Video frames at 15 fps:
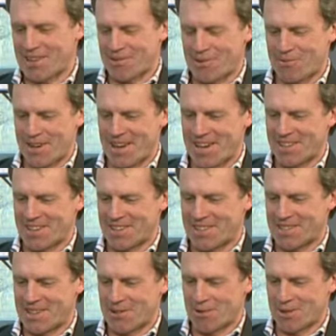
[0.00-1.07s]
one we had the other
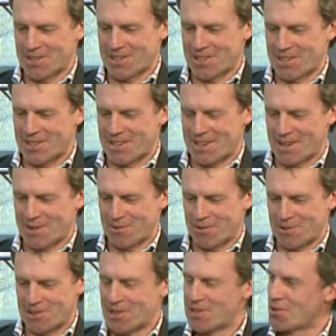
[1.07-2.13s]
day, wasn't it?
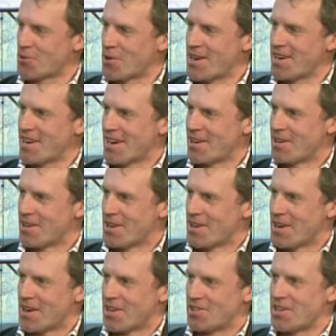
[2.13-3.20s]
With Lithuania,
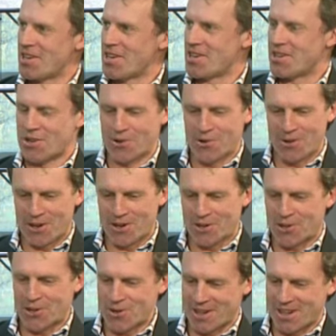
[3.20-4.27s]
the EU
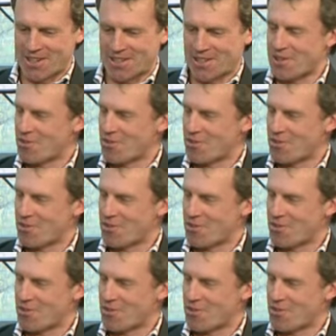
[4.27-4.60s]
intruding into the